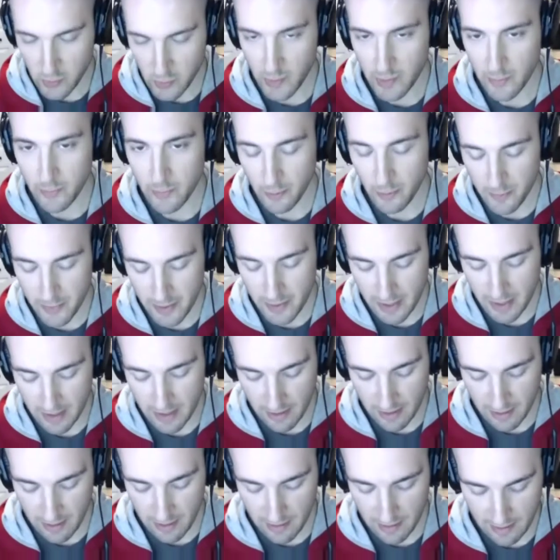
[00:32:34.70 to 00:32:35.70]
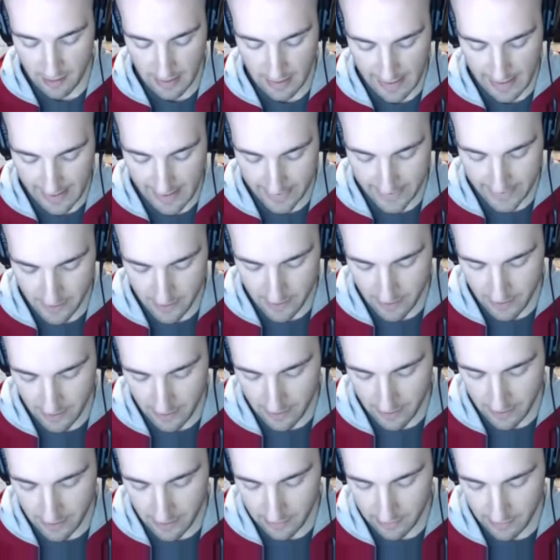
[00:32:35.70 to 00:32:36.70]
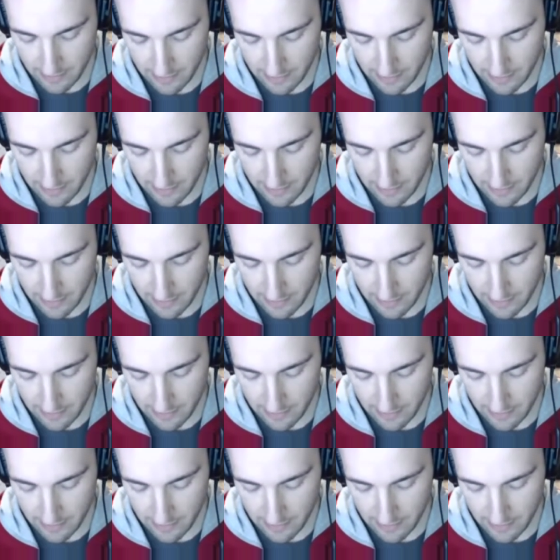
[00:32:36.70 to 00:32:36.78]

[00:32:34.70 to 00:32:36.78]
we will be at in